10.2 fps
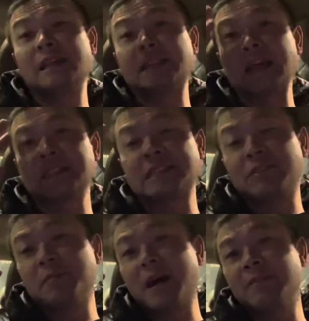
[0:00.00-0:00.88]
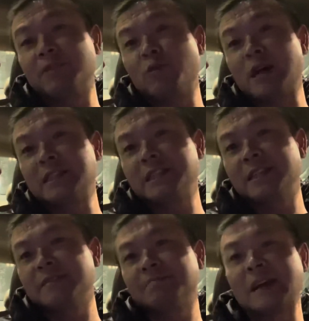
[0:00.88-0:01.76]
thanks everybody for
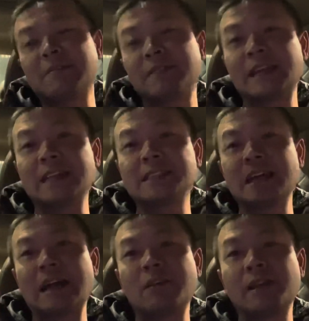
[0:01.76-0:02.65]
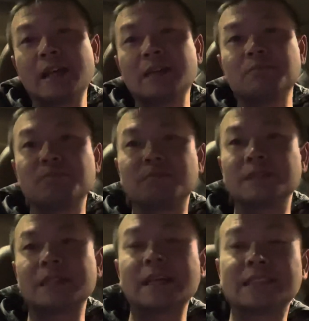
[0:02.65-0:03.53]
watching have a nice day out there
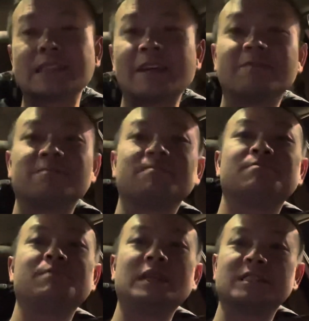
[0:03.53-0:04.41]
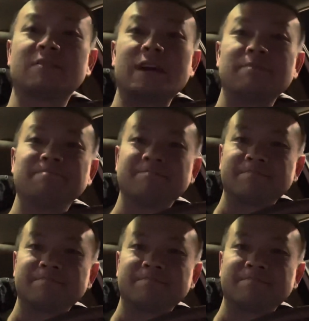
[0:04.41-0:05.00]
stay safe peace fam